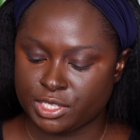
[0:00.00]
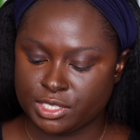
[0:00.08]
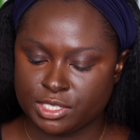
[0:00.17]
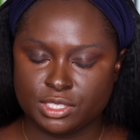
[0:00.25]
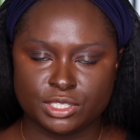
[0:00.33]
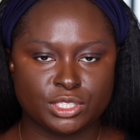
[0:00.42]

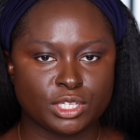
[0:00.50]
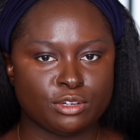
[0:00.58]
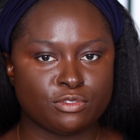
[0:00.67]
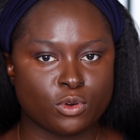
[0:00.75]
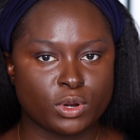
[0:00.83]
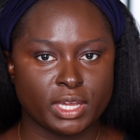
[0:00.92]
This is the shade
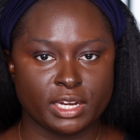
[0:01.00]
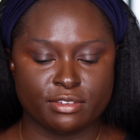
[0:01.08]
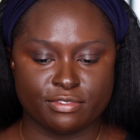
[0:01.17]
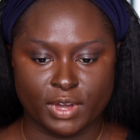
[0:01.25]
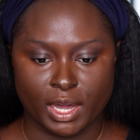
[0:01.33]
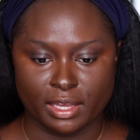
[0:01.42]
four
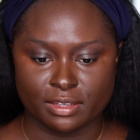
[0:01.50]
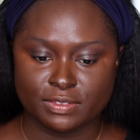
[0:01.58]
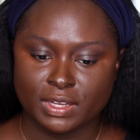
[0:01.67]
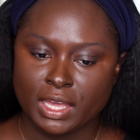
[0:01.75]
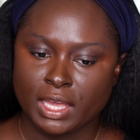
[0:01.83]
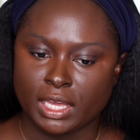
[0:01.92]

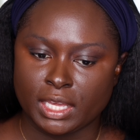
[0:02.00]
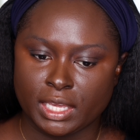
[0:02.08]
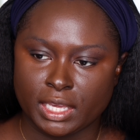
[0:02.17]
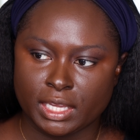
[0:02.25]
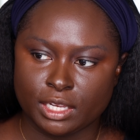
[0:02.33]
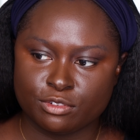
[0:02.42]
ninety-five,
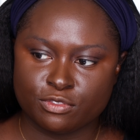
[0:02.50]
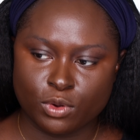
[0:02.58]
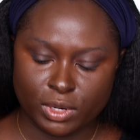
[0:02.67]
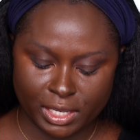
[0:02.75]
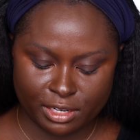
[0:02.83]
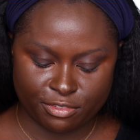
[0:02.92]
and
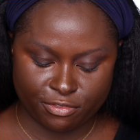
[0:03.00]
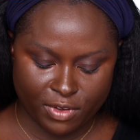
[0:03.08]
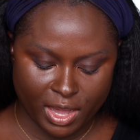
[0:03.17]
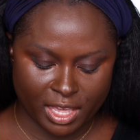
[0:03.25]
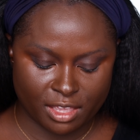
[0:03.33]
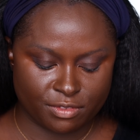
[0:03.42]
four
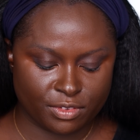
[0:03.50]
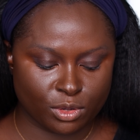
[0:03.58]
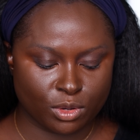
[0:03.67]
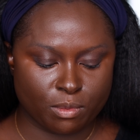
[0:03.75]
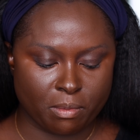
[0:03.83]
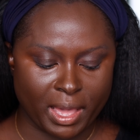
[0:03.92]
ninety-five
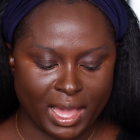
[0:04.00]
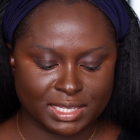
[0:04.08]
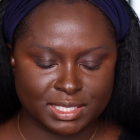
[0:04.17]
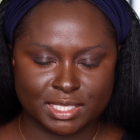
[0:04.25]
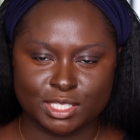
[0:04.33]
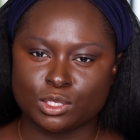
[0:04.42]

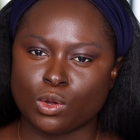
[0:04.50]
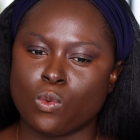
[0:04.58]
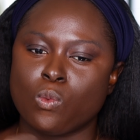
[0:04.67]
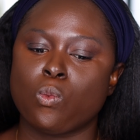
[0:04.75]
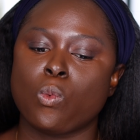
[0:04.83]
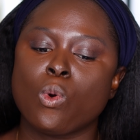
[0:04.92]
has this
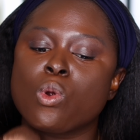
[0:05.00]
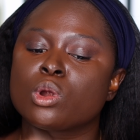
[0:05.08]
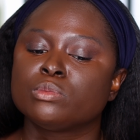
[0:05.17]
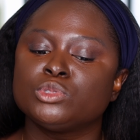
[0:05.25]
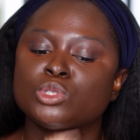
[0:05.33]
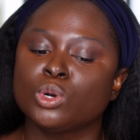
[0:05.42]

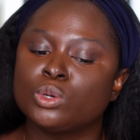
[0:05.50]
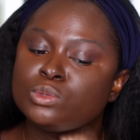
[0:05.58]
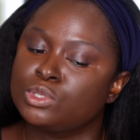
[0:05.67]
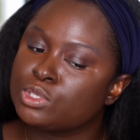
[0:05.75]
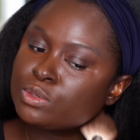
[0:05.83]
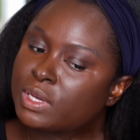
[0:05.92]
warm
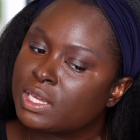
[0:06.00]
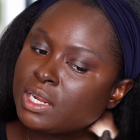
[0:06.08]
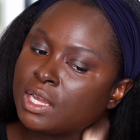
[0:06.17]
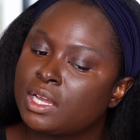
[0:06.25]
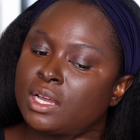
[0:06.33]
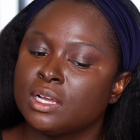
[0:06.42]
tone to it,
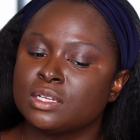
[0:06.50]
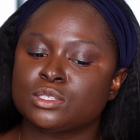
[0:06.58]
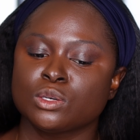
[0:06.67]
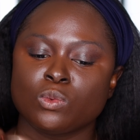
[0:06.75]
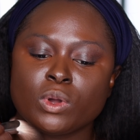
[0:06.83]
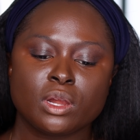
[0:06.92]

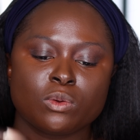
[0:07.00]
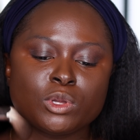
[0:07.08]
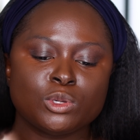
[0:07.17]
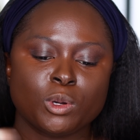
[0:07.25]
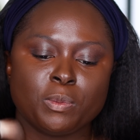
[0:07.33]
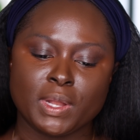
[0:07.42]
to where
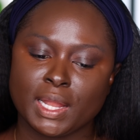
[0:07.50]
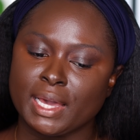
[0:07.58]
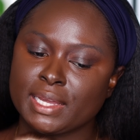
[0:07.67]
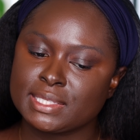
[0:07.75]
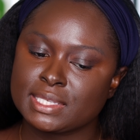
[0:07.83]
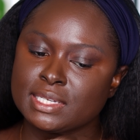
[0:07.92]
when you
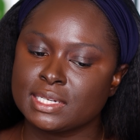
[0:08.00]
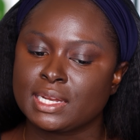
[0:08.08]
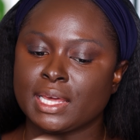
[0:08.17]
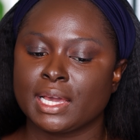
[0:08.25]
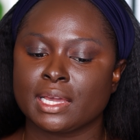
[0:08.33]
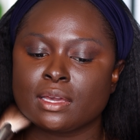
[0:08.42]
apply it to your
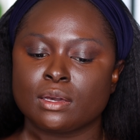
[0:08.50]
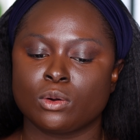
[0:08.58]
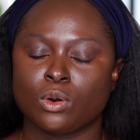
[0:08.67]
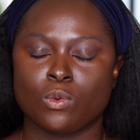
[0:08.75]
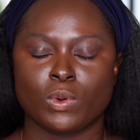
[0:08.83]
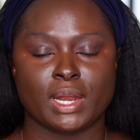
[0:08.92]
neck,
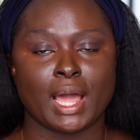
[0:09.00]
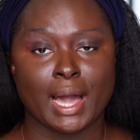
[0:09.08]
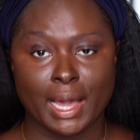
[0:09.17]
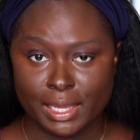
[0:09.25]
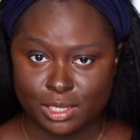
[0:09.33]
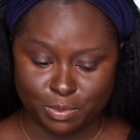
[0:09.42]
or when
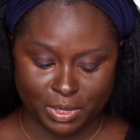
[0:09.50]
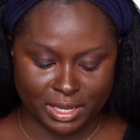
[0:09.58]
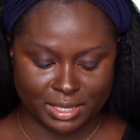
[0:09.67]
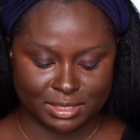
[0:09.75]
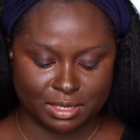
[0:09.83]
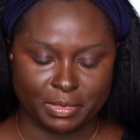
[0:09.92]
I
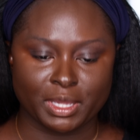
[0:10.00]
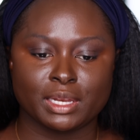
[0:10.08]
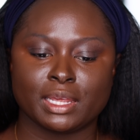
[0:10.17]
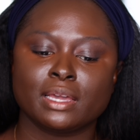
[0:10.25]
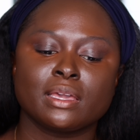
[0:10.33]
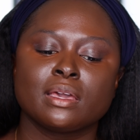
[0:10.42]
apply it to my
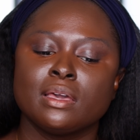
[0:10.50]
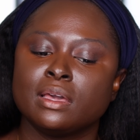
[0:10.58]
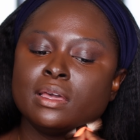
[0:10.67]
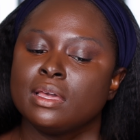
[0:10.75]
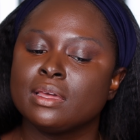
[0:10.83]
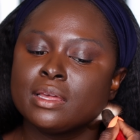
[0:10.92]
neck,
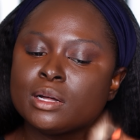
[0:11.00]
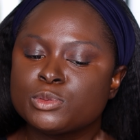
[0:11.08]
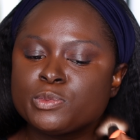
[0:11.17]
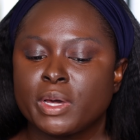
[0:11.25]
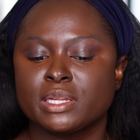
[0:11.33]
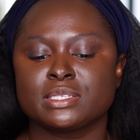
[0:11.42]
it
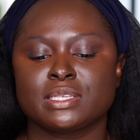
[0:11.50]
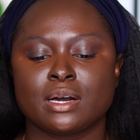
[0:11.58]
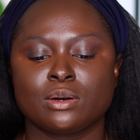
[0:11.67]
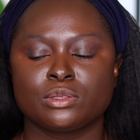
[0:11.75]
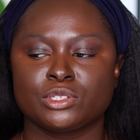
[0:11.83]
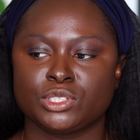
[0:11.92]
helps balance
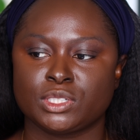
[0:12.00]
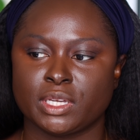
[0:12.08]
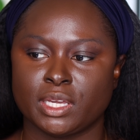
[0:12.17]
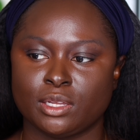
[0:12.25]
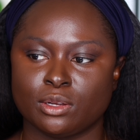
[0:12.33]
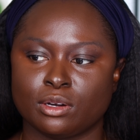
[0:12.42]
out the
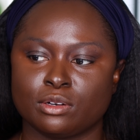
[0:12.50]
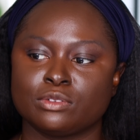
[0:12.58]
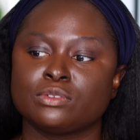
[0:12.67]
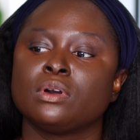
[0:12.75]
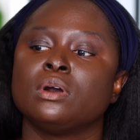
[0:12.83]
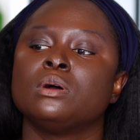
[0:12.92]
shade
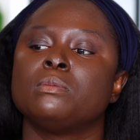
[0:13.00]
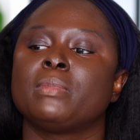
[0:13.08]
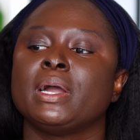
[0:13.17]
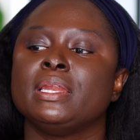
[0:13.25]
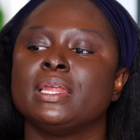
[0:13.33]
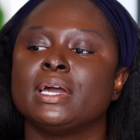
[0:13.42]
of
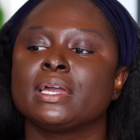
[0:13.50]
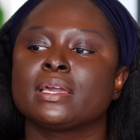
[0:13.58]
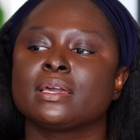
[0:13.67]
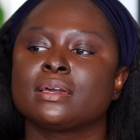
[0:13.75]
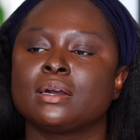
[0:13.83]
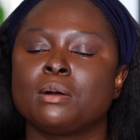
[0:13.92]
my neck,
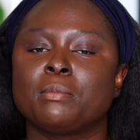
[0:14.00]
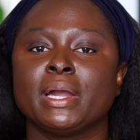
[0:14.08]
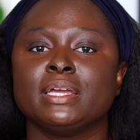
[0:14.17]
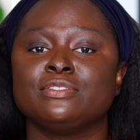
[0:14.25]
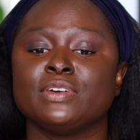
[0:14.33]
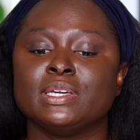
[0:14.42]

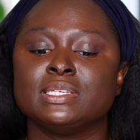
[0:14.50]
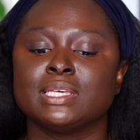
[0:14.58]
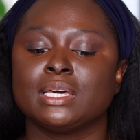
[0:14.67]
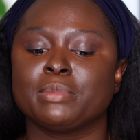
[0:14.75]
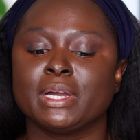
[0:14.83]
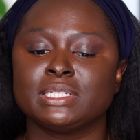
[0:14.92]
my face,
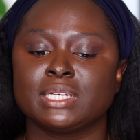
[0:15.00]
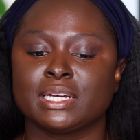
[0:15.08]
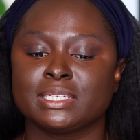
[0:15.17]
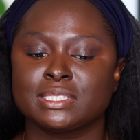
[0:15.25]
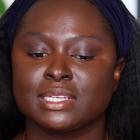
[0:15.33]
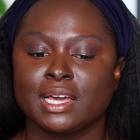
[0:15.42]
and my
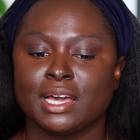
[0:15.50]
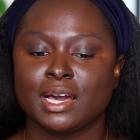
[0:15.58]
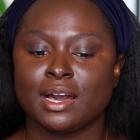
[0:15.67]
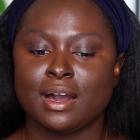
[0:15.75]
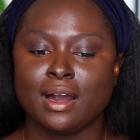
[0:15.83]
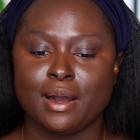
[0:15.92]
chest,
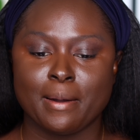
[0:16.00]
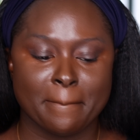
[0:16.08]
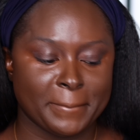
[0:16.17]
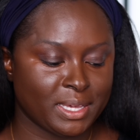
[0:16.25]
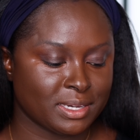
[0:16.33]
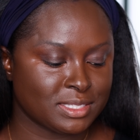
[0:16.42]

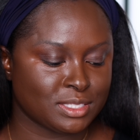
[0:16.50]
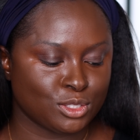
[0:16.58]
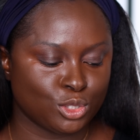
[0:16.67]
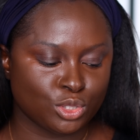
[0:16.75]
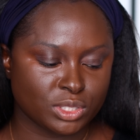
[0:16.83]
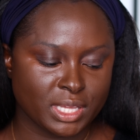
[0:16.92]
um, because
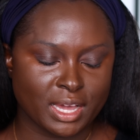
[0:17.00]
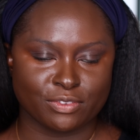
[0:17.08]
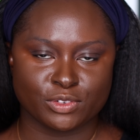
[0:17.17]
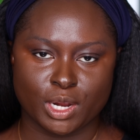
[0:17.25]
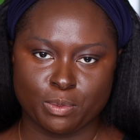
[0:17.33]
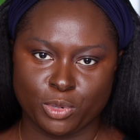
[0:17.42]
usually
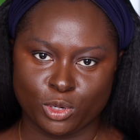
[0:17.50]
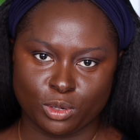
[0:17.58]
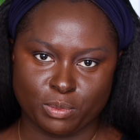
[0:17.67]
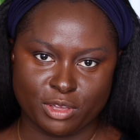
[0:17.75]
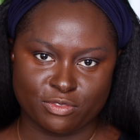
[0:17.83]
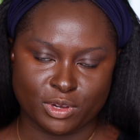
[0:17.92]
after I put
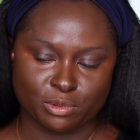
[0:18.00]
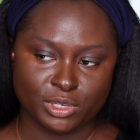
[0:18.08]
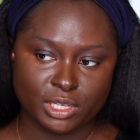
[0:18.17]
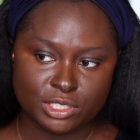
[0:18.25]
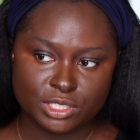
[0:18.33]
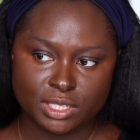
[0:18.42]
on my
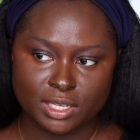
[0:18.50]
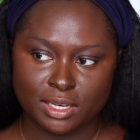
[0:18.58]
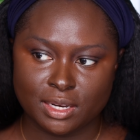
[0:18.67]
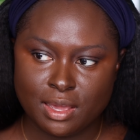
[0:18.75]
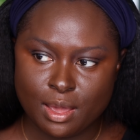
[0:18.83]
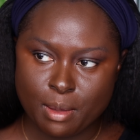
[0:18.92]

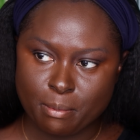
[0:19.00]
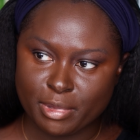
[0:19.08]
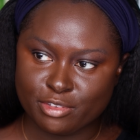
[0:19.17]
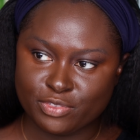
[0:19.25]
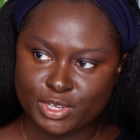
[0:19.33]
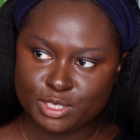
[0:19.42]
foundation,
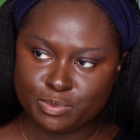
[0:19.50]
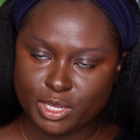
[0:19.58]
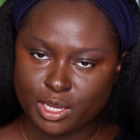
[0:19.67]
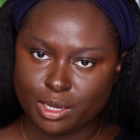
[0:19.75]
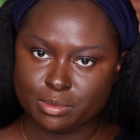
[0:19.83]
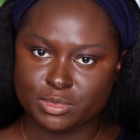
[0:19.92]
my face
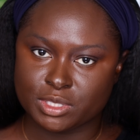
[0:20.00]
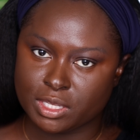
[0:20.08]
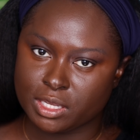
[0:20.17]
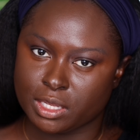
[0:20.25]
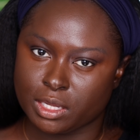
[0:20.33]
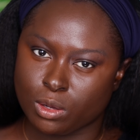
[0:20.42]
becomes
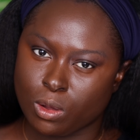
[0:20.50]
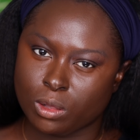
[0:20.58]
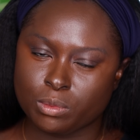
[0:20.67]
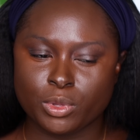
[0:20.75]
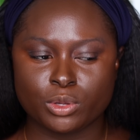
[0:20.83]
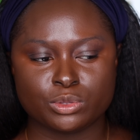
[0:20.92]

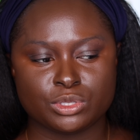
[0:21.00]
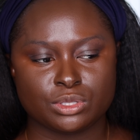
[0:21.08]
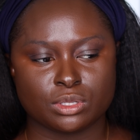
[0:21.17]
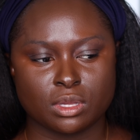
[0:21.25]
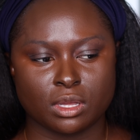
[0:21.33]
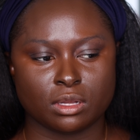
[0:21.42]

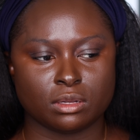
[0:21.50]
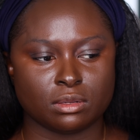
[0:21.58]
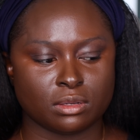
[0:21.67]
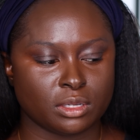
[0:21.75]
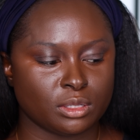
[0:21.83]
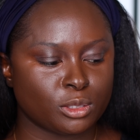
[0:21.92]
almost
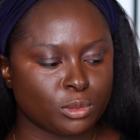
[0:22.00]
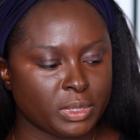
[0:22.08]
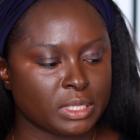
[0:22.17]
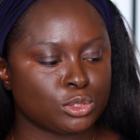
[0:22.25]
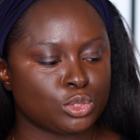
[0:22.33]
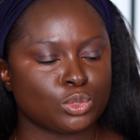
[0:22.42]
a little
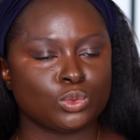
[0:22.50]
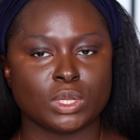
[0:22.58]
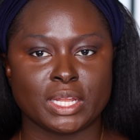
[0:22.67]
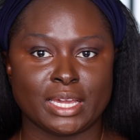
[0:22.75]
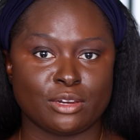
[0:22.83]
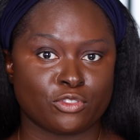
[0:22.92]
bit too
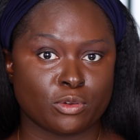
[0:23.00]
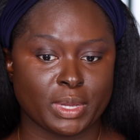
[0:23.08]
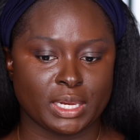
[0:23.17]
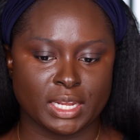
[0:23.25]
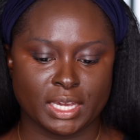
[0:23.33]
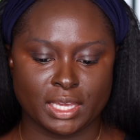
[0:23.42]
light for
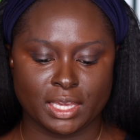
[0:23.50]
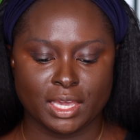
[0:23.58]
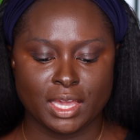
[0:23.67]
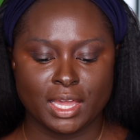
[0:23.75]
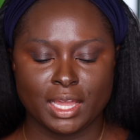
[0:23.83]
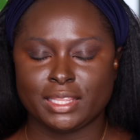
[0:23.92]
my neck,
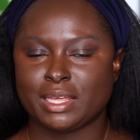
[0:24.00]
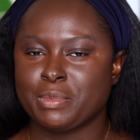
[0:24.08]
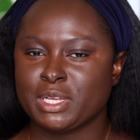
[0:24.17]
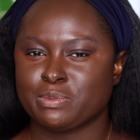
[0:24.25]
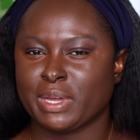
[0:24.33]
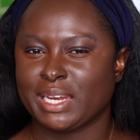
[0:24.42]
and that
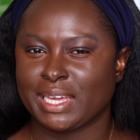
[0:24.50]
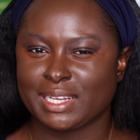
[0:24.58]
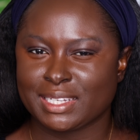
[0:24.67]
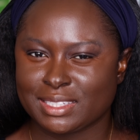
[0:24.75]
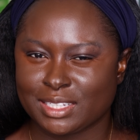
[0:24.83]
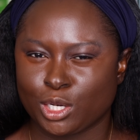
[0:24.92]
makes my
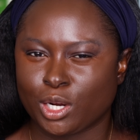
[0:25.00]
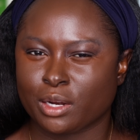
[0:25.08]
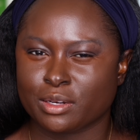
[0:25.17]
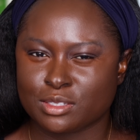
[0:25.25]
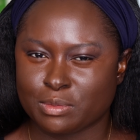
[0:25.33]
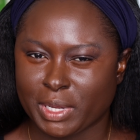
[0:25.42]
neck, the
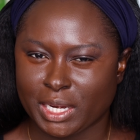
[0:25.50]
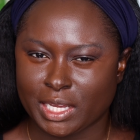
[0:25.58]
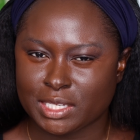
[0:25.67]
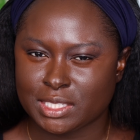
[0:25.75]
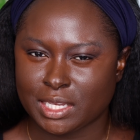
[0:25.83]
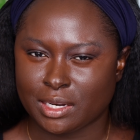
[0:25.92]
darkness in my
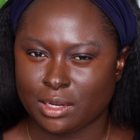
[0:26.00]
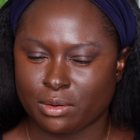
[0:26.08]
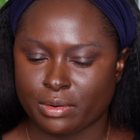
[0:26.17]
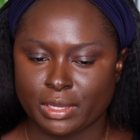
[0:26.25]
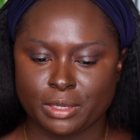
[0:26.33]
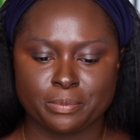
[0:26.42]
neck, stand out,
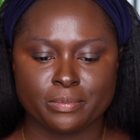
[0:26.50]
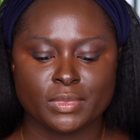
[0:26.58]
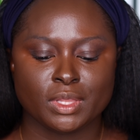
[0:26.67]
right?